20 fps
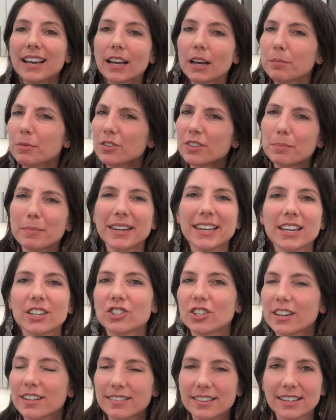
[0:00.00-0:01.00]
I'm using my
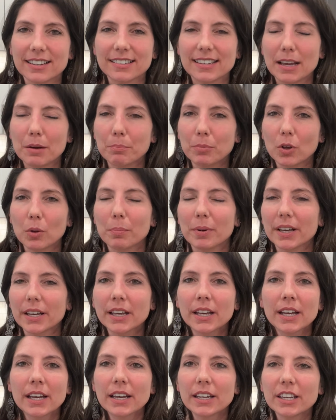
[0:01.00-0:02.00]
kitchen as an example, but
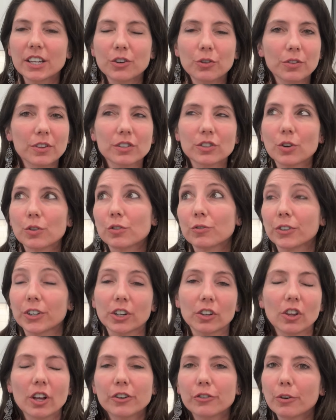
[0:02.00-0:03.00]
you know, this goes for your
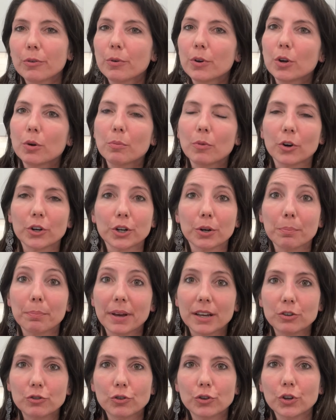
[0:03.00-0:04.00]
laundry room or your
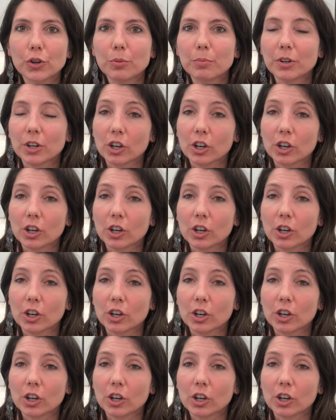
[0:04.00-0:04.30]
bedroom, your